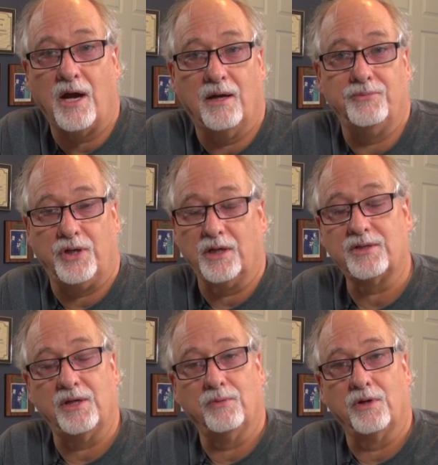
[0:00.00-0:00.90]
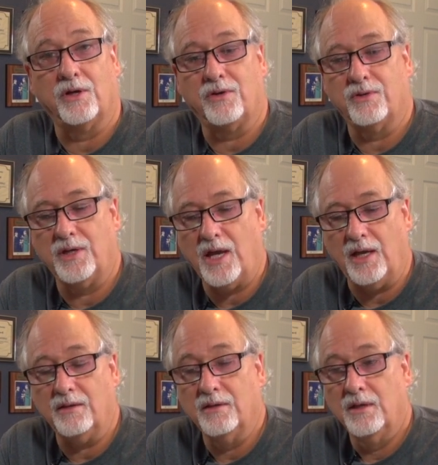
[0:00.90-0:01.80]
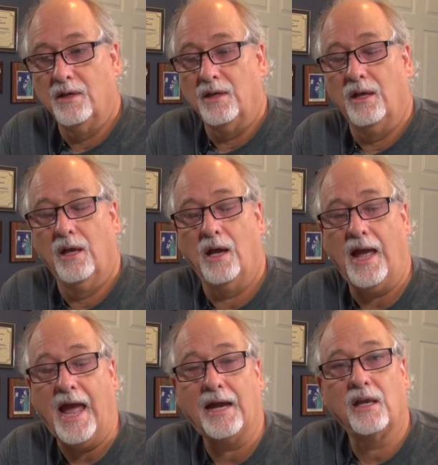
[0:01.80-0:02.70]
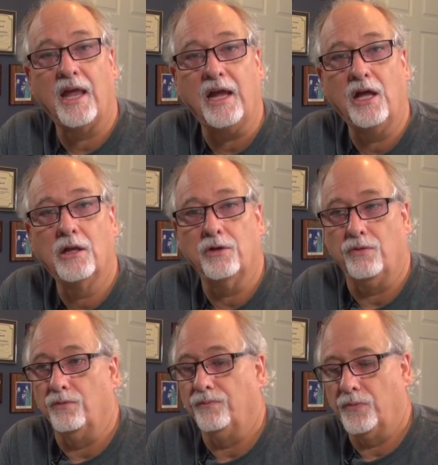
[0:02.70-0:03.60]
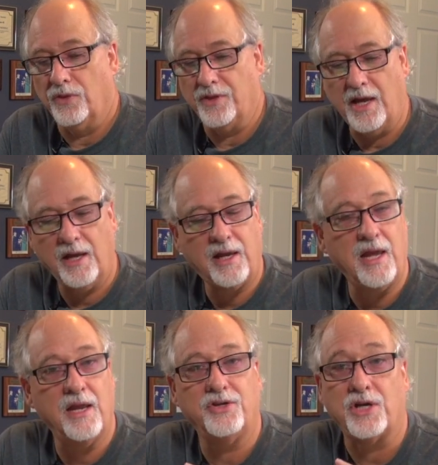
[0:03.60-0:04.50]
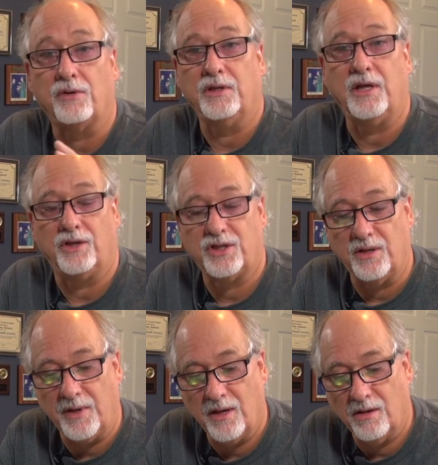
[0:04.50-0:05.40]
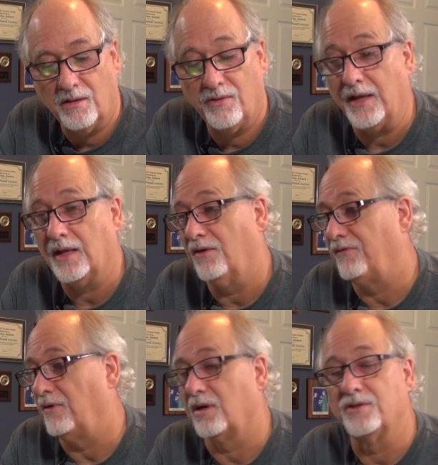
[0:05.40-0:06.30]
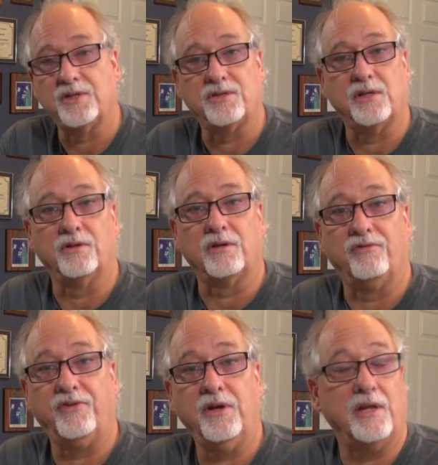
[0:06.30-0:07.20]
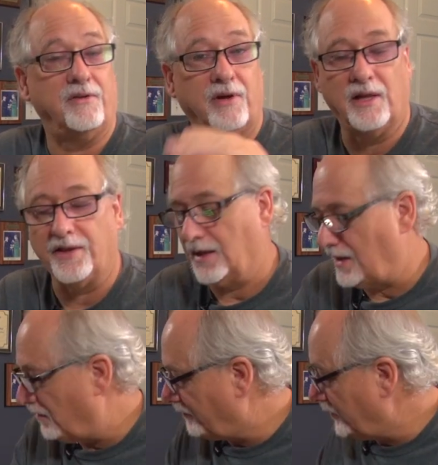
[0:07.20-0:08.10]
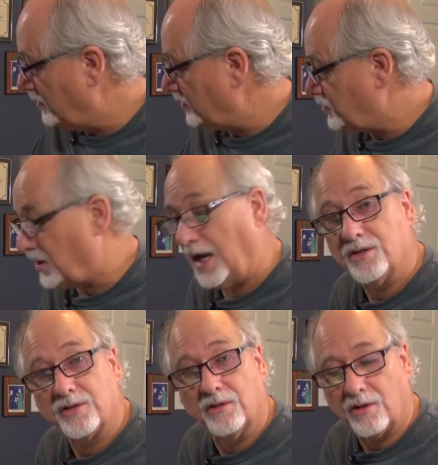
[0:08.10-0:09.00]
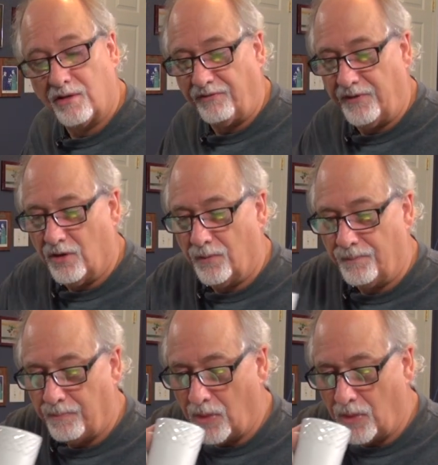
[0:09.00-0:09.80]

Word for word: objects that we're going to create act like glue. They can generate the HTML, they allow for a consistent look and feel, and they allow for you to change the look and feel.